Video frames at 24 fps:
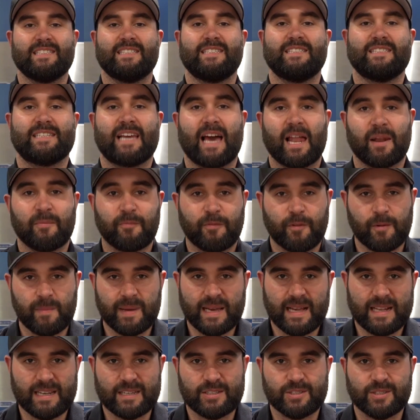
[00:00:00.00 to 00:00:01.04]
this is Callum from
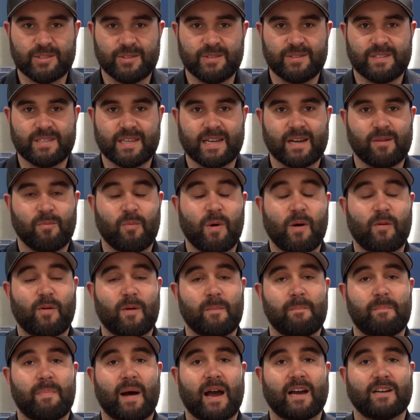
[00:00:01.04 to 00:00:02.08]
EnglishShooting and
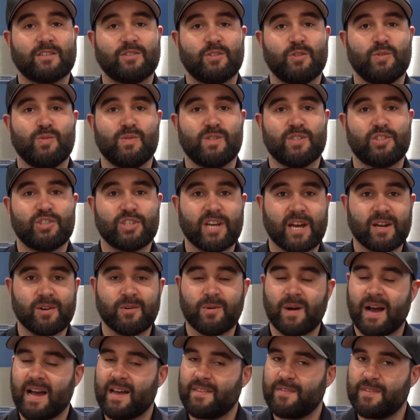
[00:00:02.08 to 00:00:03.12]
welcome back to the
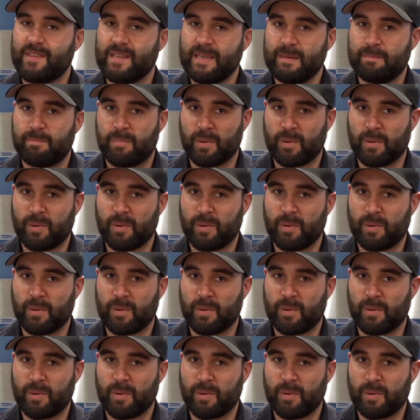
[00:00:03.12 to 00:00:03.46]
channel and the